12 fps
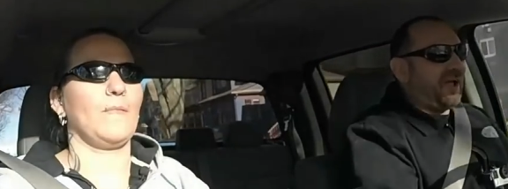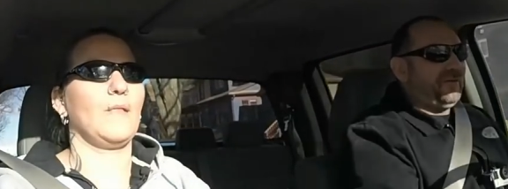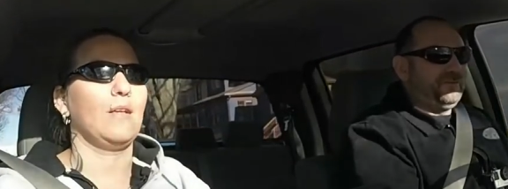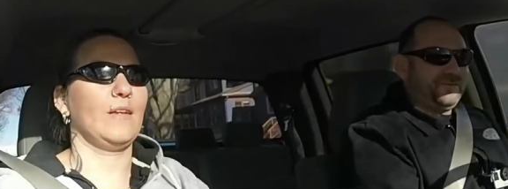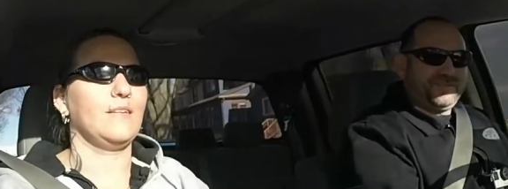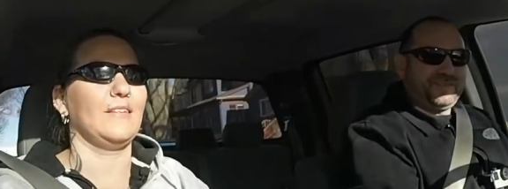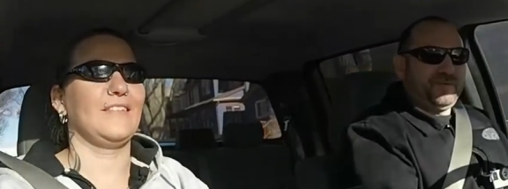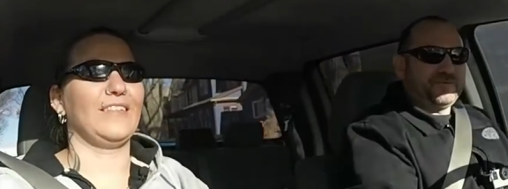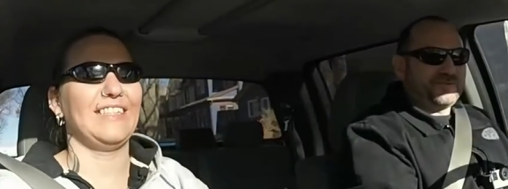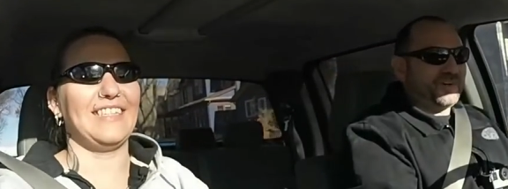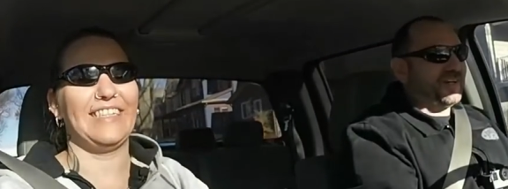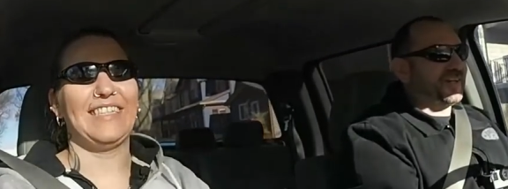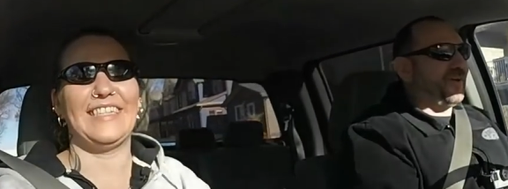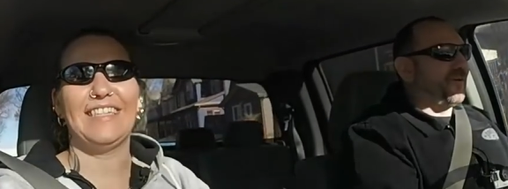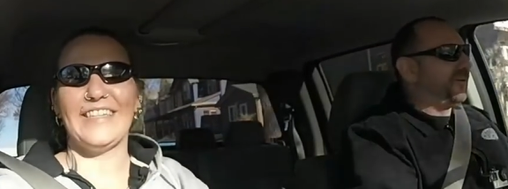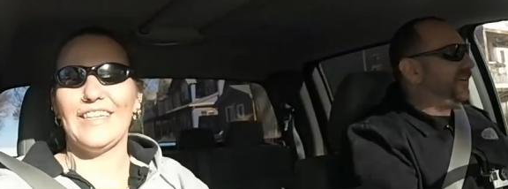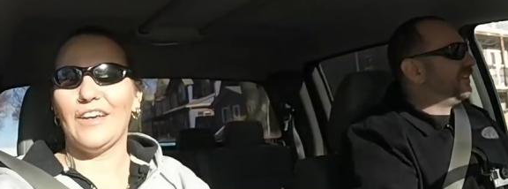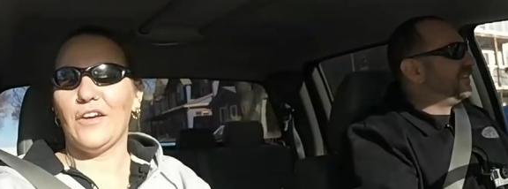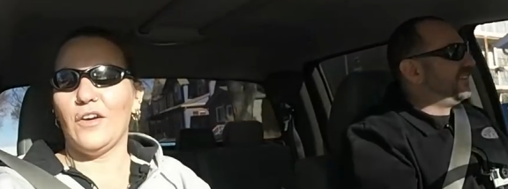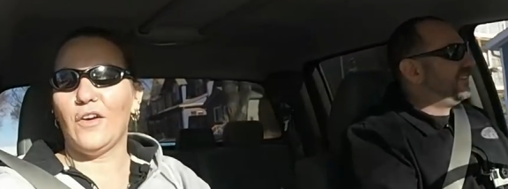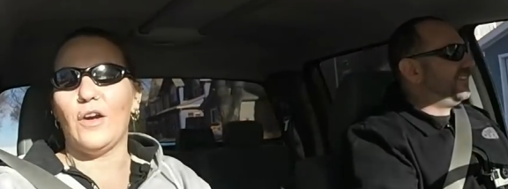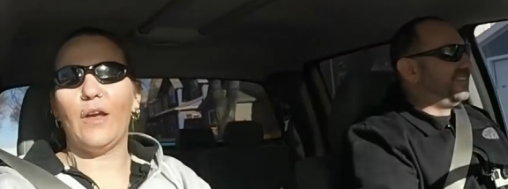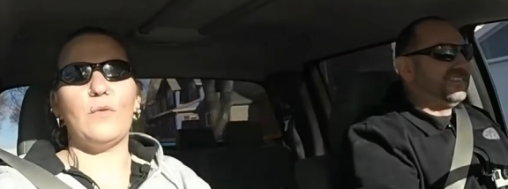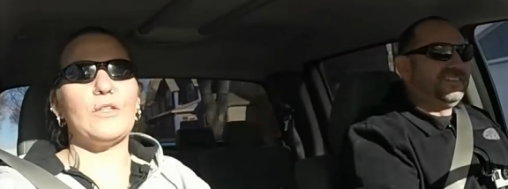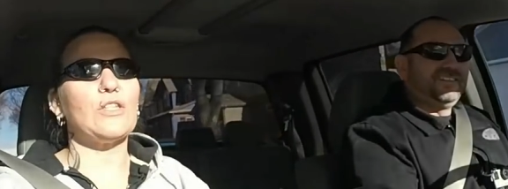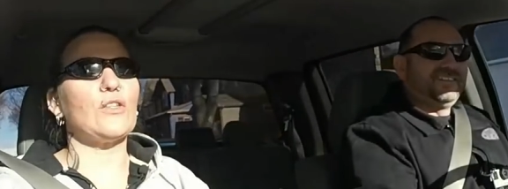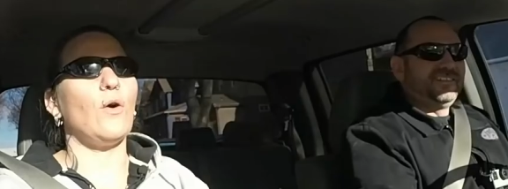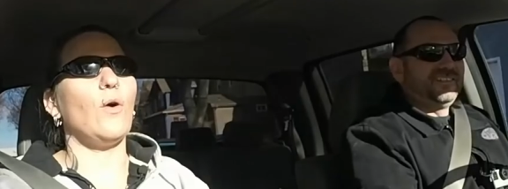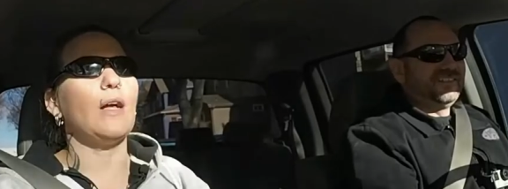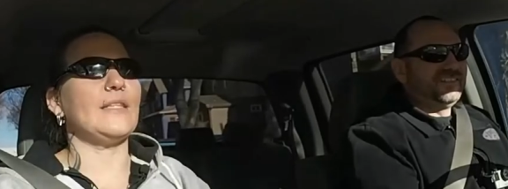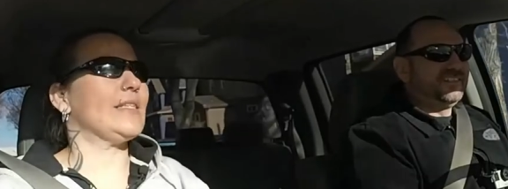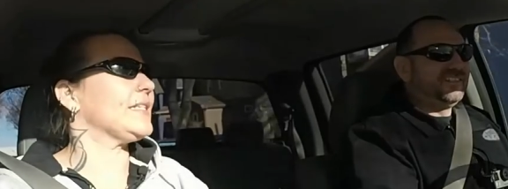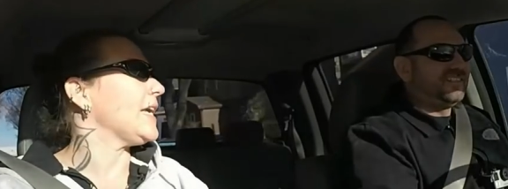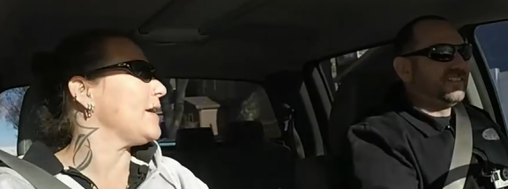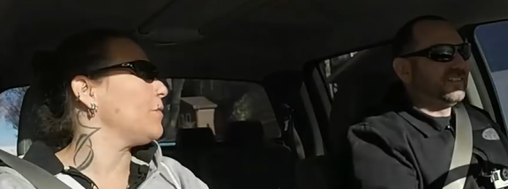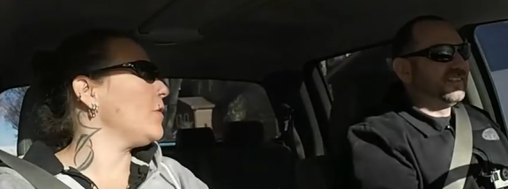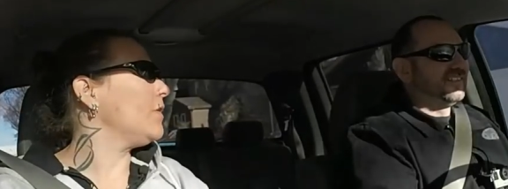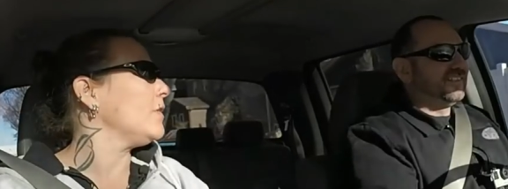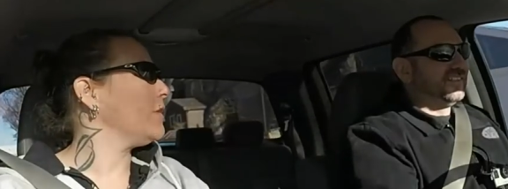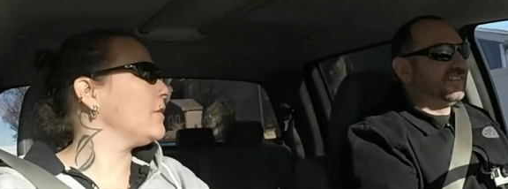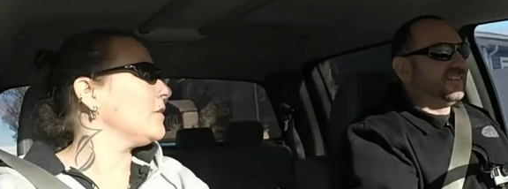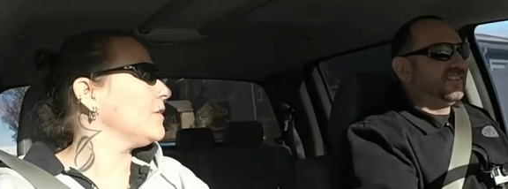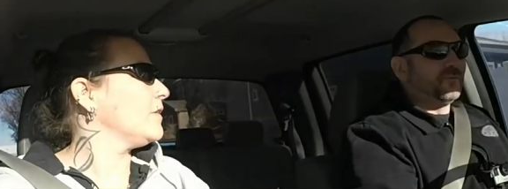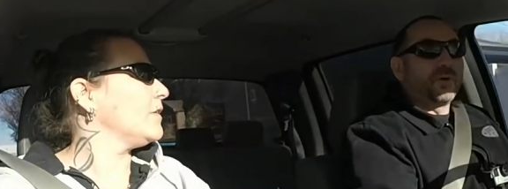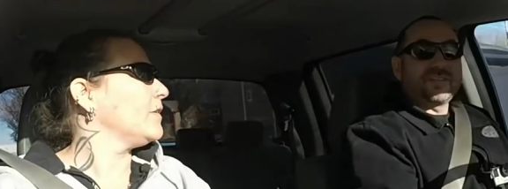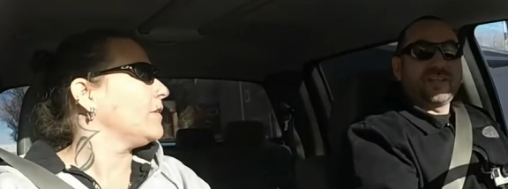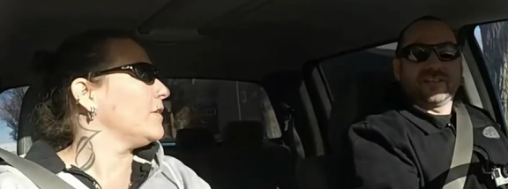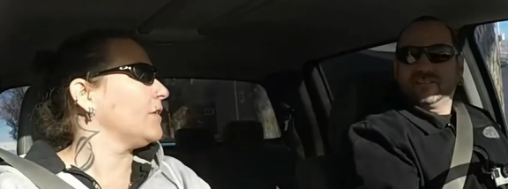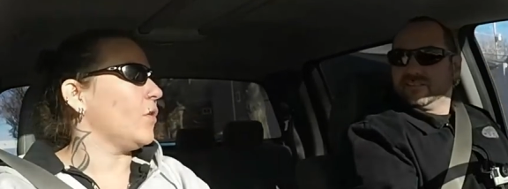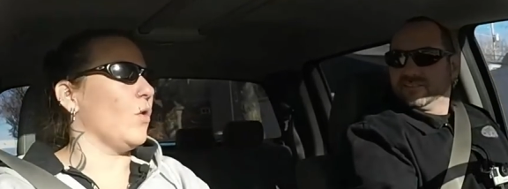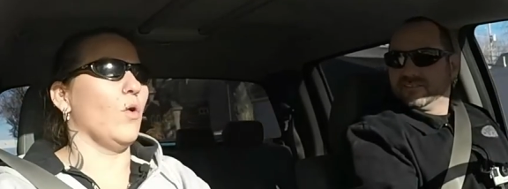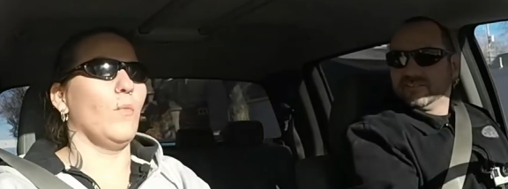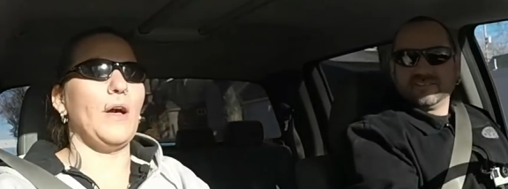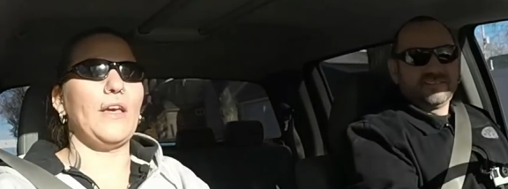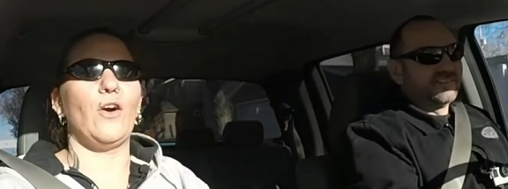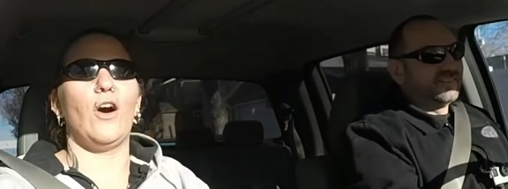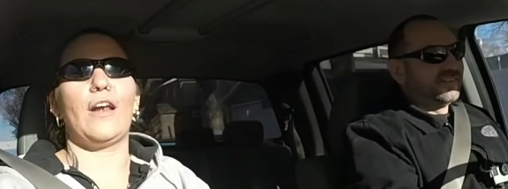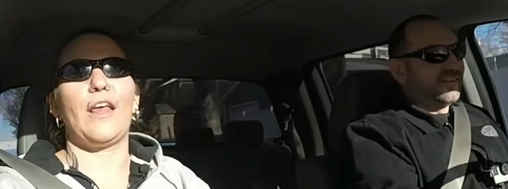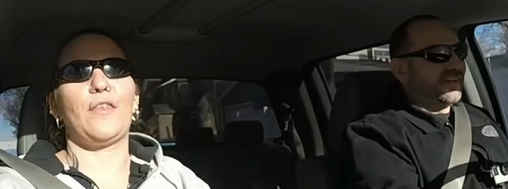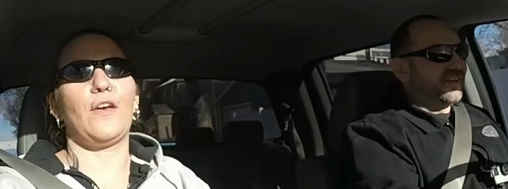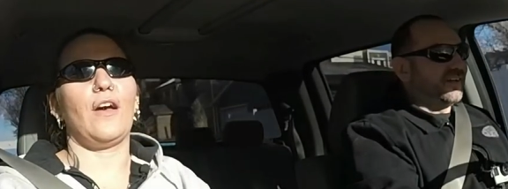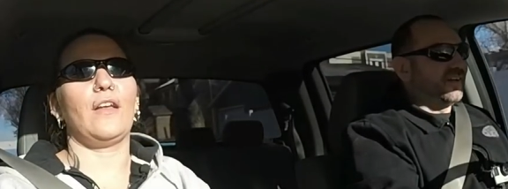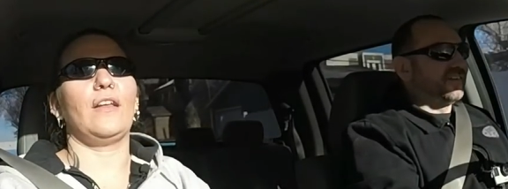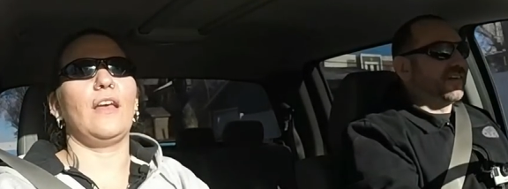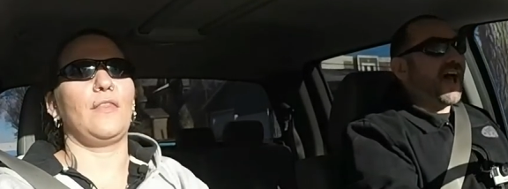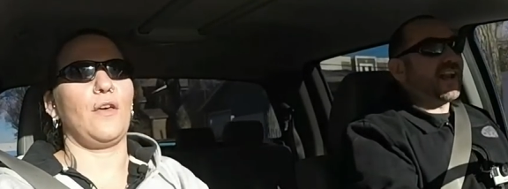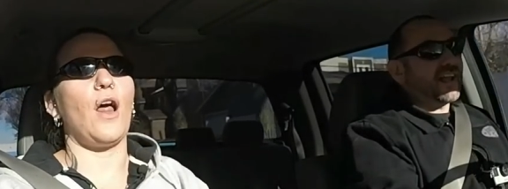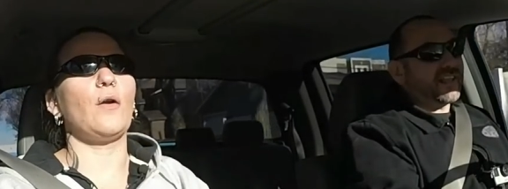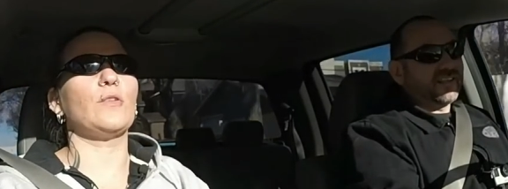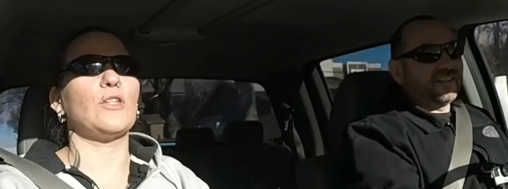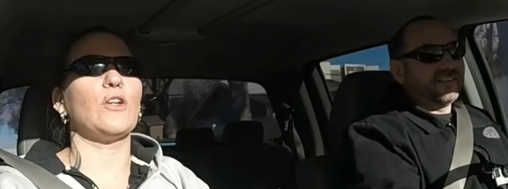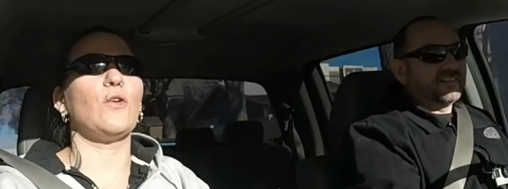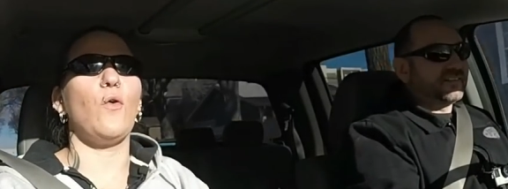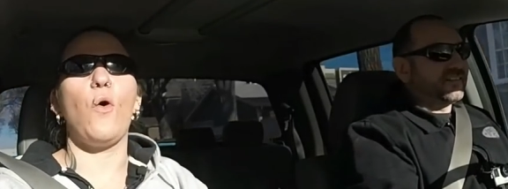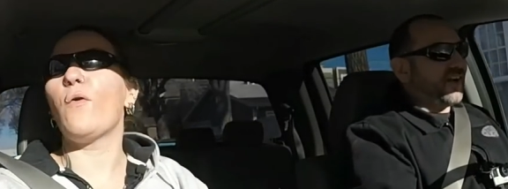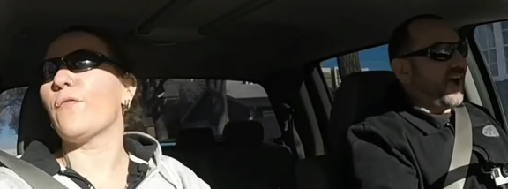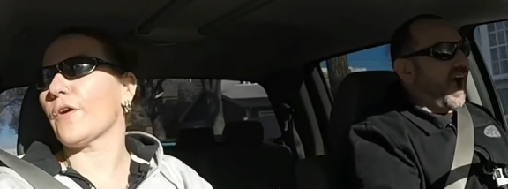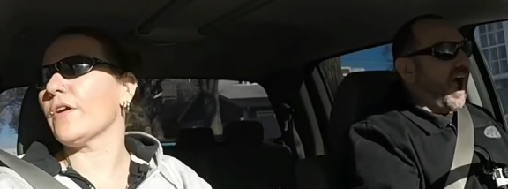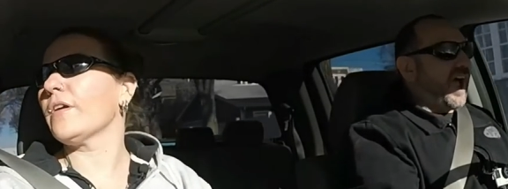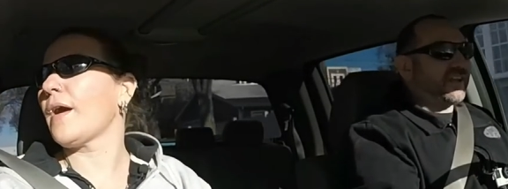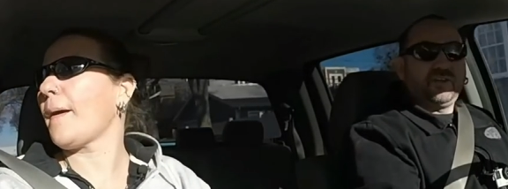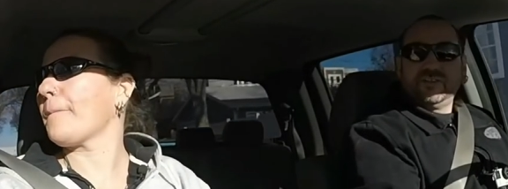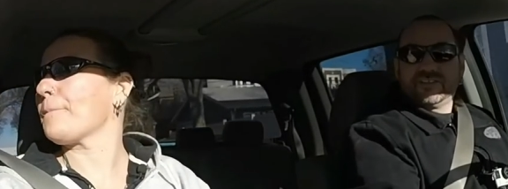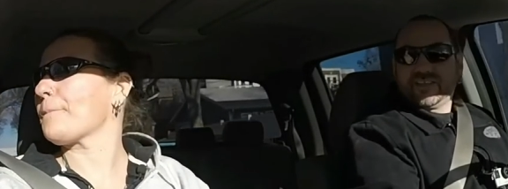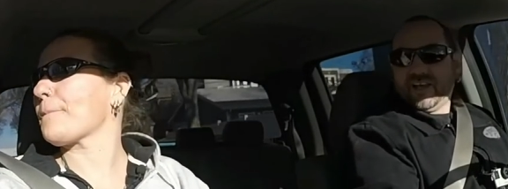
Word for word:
Speaker 1: I was I was ready to go. It was so
Speaker 2: unstable. Was it? Oh my god! I thought that I thought I, it was gonna go over. I, couldn't